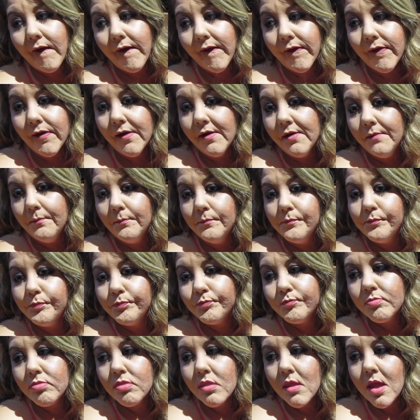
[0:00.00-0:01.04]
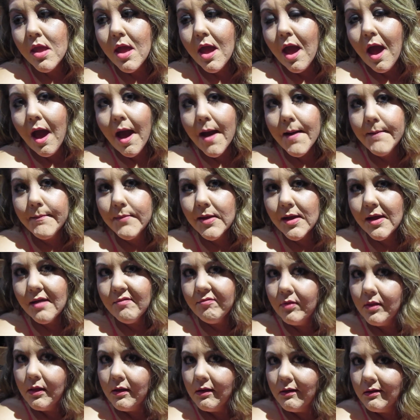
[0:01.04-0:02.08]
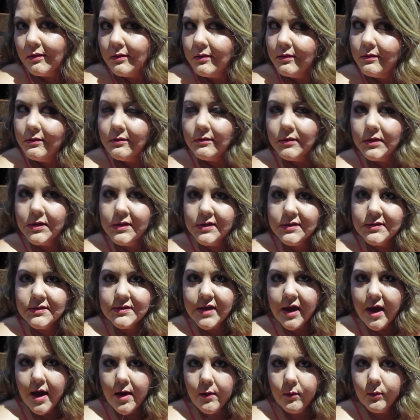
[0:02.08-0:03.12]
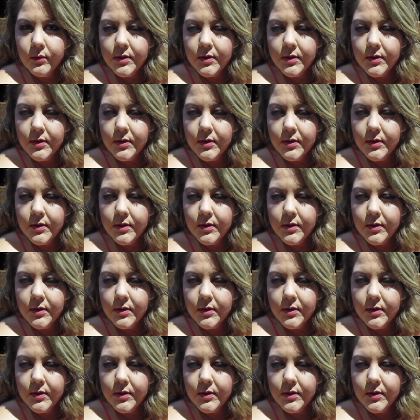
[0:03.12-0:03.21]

Um, I might vlog a little inside.